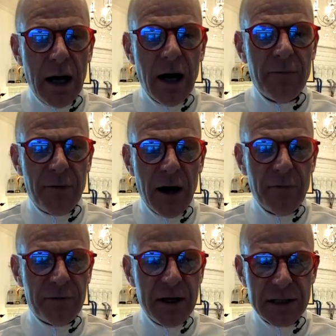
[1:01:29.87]

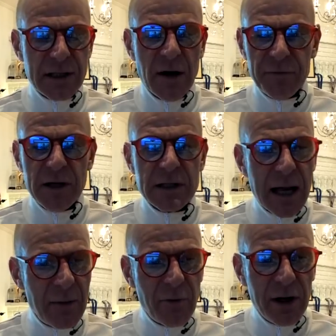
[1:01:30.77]
of this
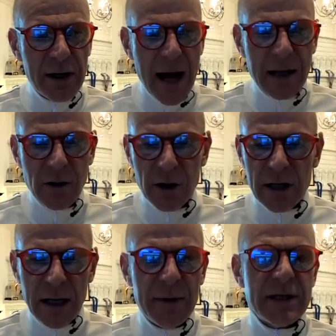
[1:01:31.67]
library, that you can
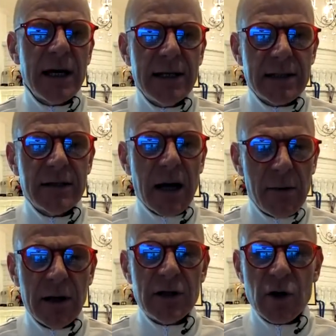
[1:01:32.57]
imitate
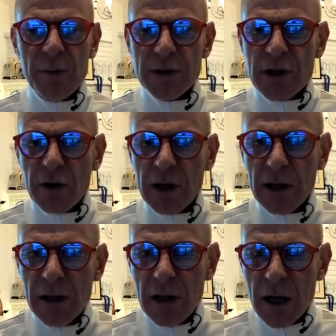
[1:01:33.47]
double and triple tonguing
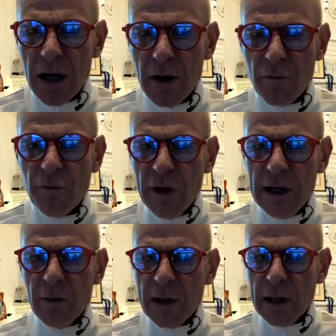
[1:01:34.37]

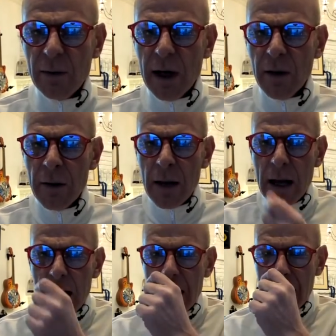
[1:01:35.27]
really, really well.
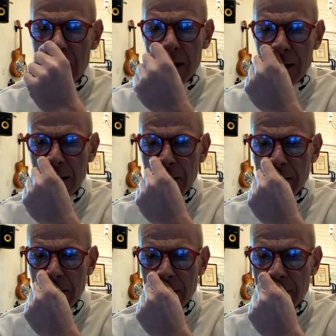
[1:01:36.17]

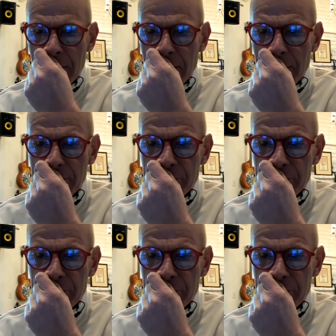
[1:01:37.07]
I'm